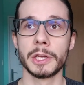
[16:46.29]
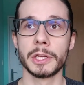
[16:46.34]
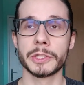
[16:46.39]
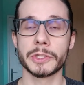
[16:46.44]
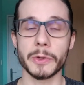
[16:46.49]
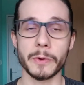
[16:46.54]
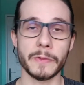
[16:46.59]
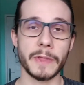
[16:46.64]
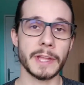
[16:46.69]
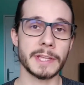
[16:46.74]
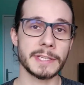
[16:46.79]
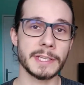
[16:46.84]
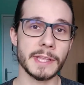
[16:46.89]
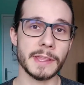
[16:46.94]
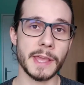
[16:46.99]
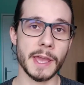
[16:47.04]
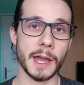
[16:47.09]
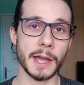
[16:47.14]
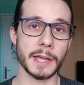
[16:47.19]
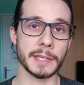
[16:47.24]
So that's
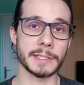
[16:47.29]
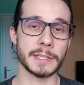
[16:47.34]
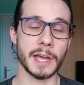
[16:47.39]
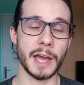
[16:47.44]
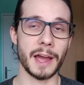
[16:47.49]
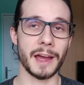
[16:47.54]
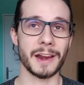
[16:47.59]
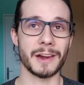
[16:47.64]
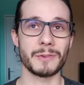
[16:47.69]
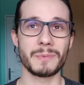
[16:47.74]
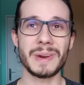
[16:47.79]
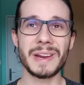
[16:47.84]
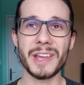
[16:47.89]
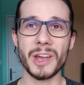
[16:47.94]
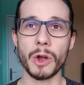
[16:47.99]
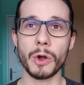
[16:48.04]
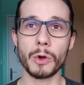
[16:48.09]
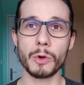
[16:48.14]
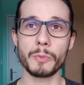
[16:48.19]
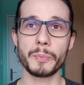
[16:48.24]
it, guys. I really
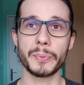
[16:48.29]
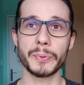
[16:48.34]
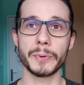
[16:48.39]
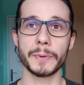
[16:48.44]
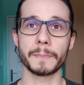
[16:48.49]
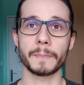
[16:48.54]
hope